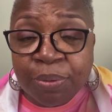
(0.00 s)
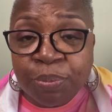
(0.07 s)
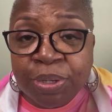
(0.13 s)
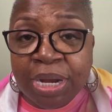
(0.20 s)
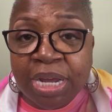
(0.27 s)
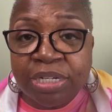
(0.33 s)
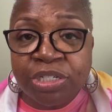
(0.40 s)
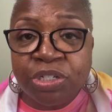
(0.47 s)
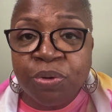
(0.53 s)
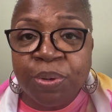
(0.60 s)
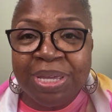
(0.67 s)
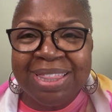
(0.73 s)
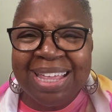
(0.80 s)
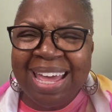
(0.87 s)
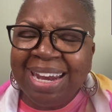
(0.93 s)
we're not
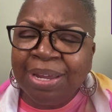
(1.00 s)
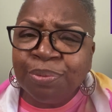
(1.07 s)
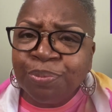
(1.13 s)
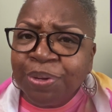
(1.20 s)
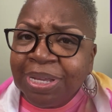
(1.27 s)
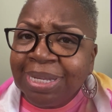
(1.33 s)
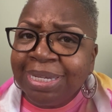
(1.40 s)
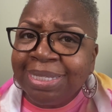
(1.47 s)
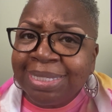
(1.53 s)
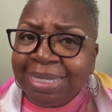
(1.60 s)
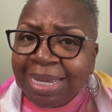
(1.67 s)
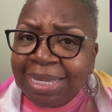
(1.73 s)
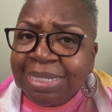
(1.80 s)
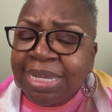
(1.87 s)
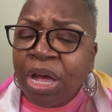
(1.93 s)
showing that it really does a